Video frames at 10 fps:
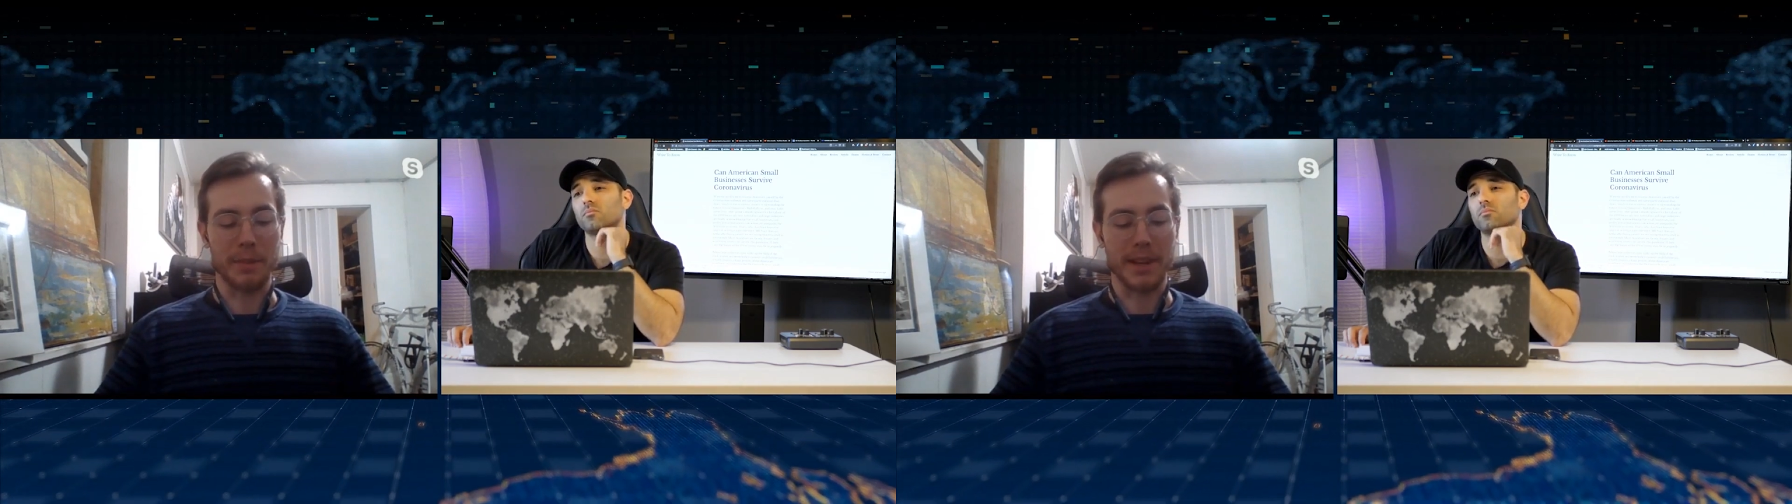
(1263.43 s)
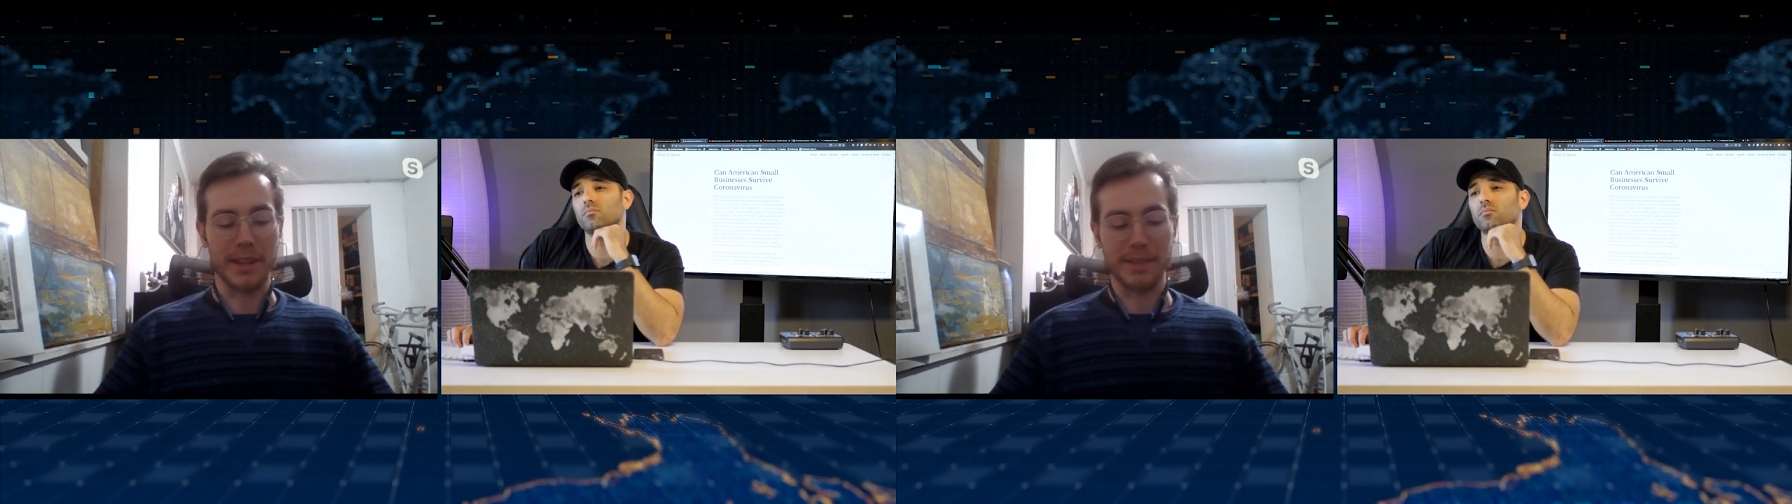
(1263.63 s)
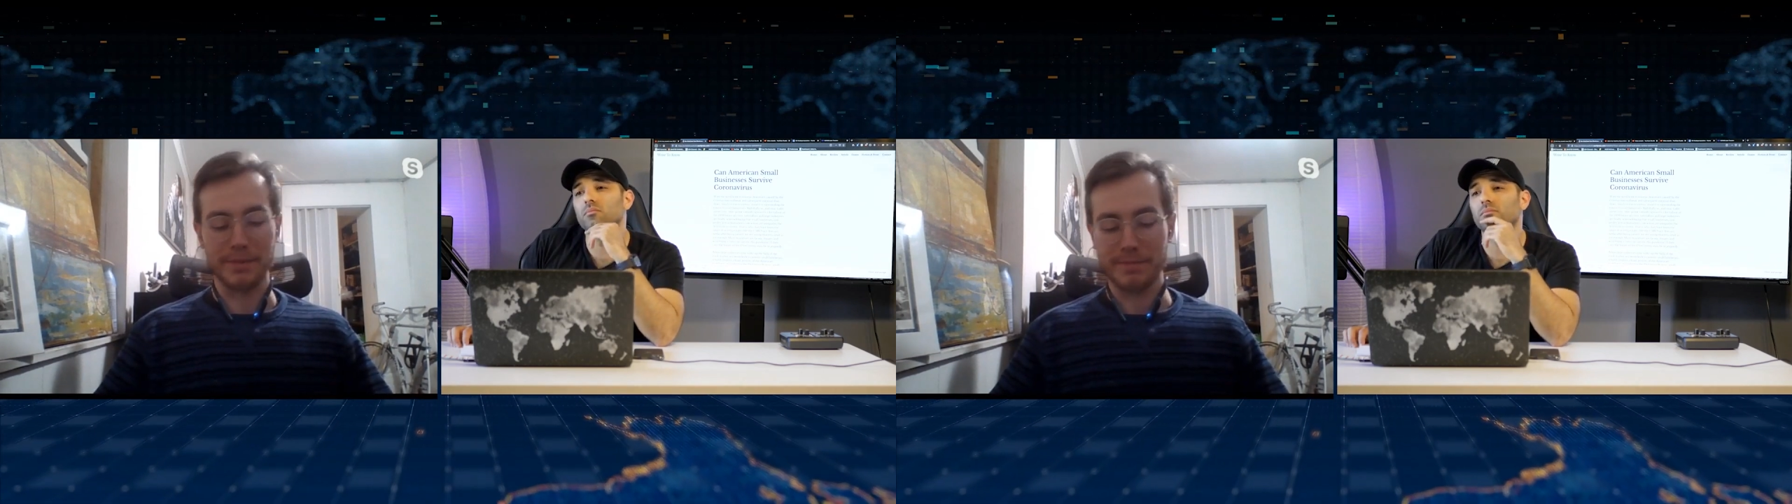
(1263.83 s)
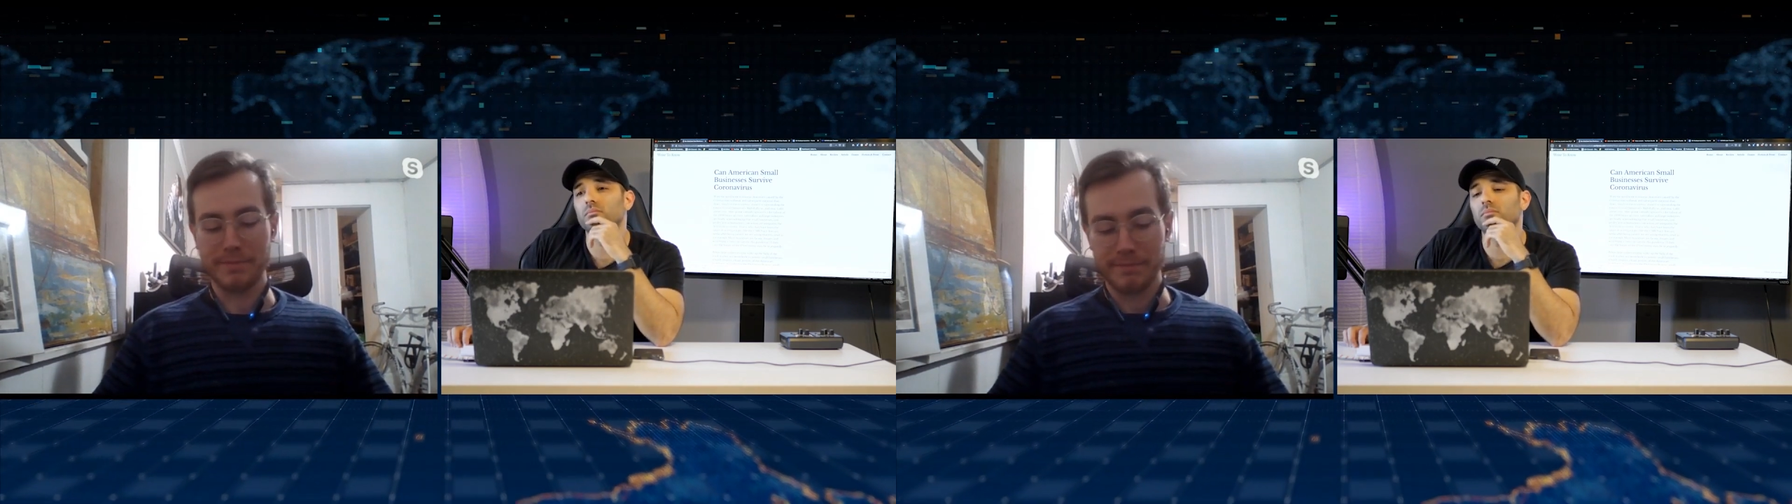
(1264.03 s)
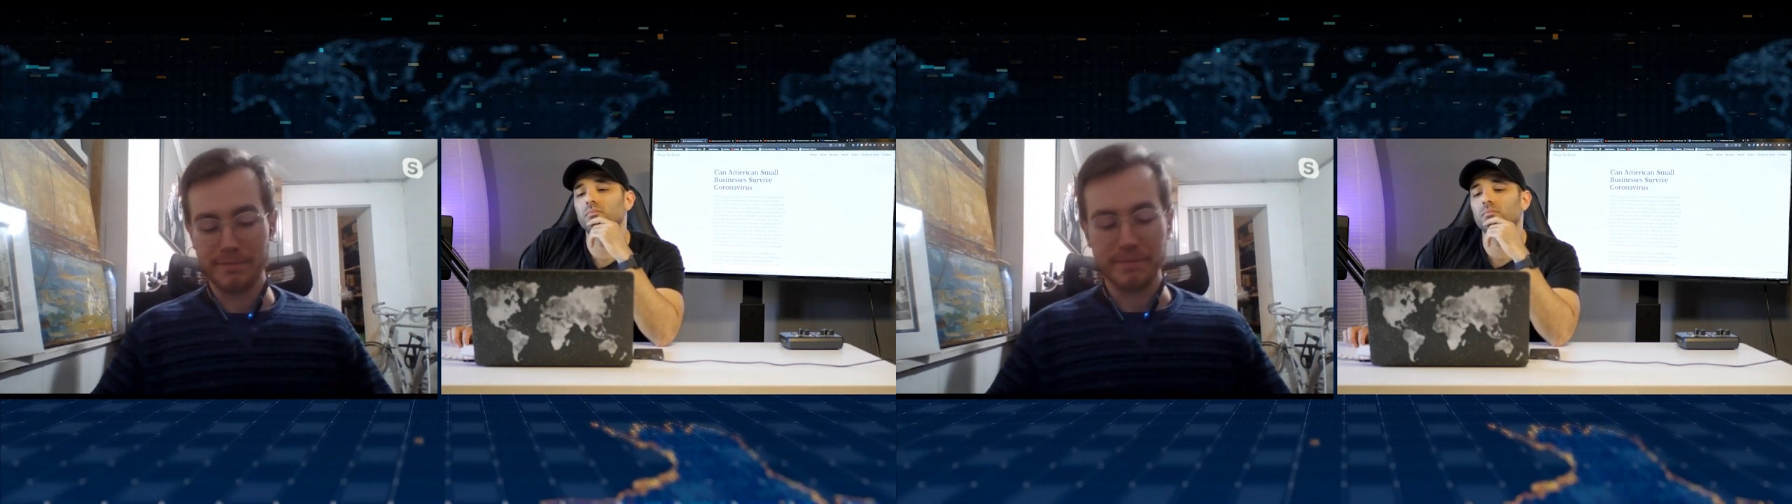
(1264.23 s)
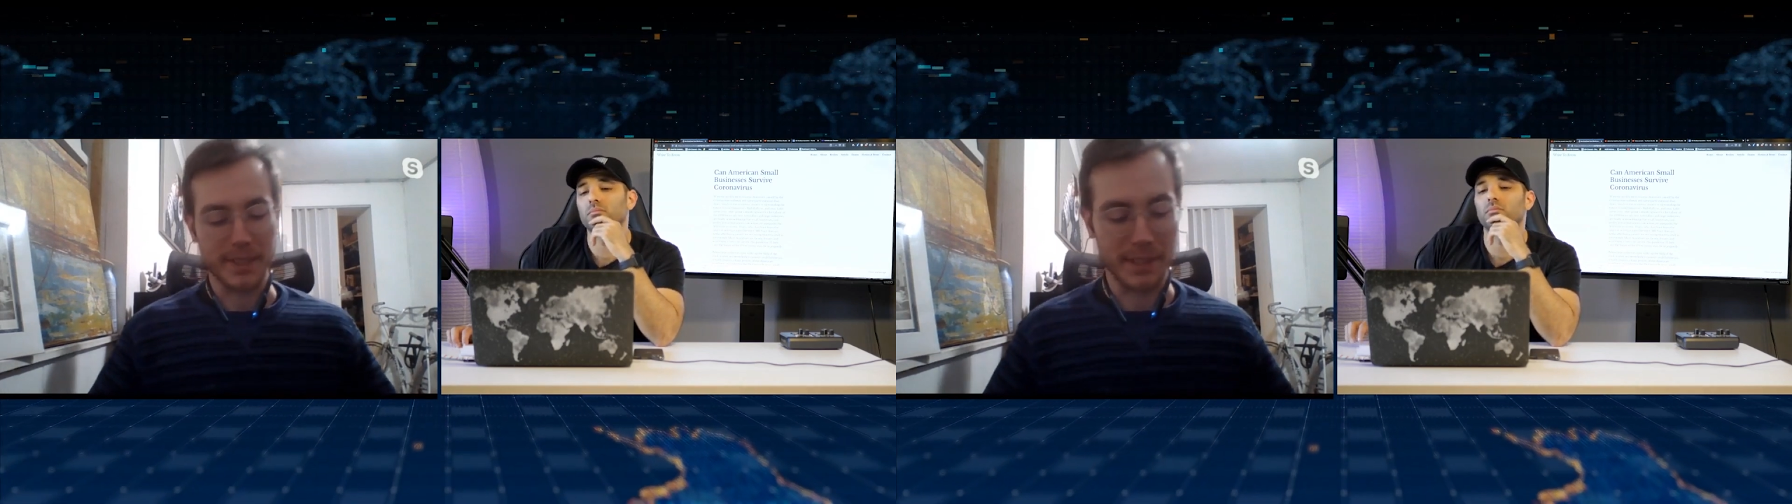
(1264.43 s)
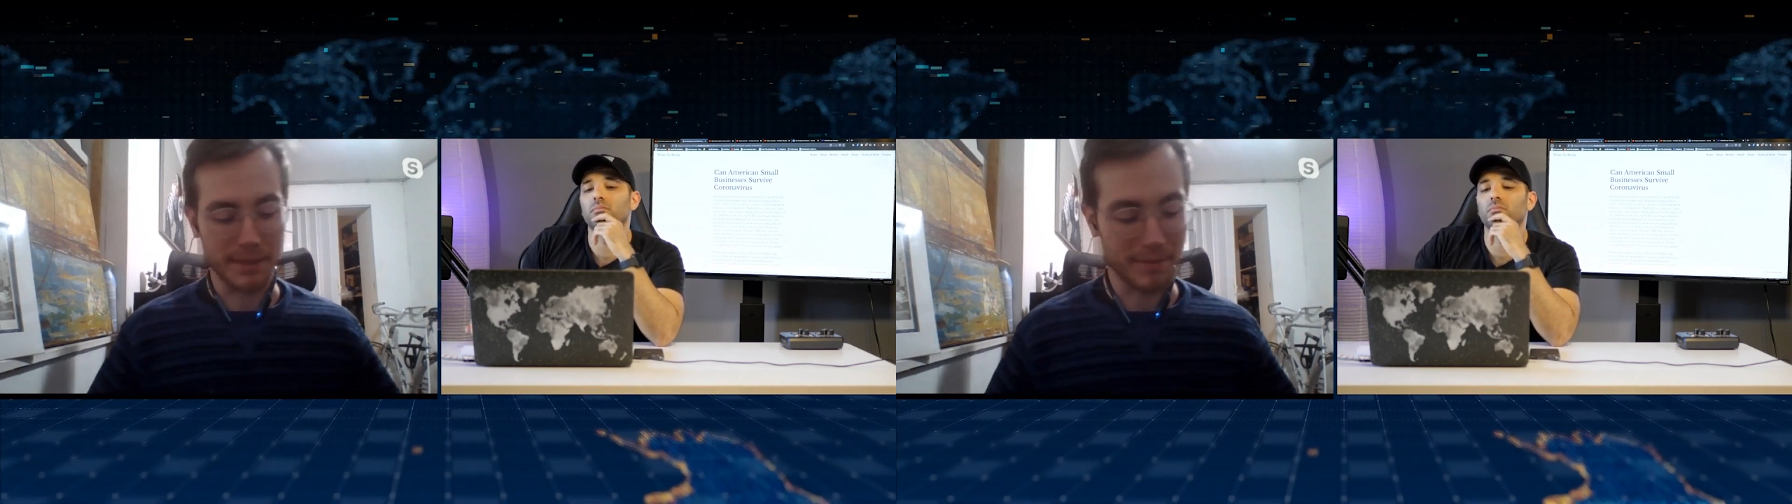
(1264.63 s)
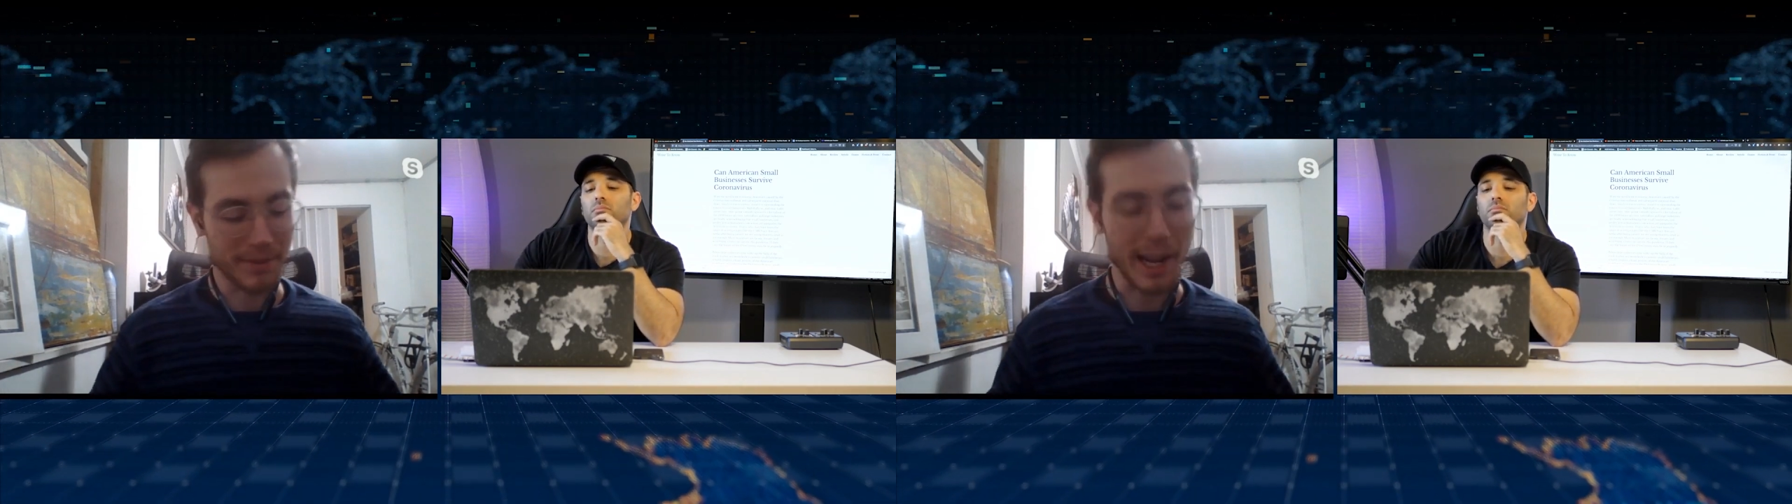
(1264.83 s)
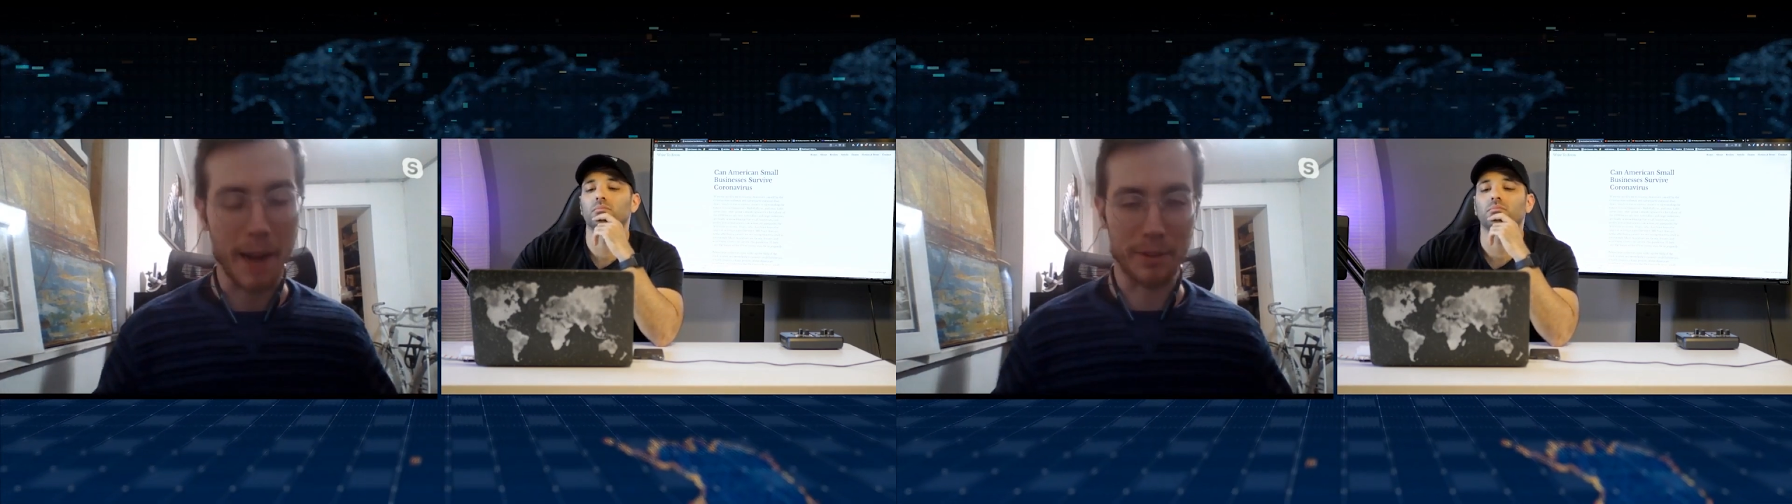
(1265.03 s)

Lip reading: created by the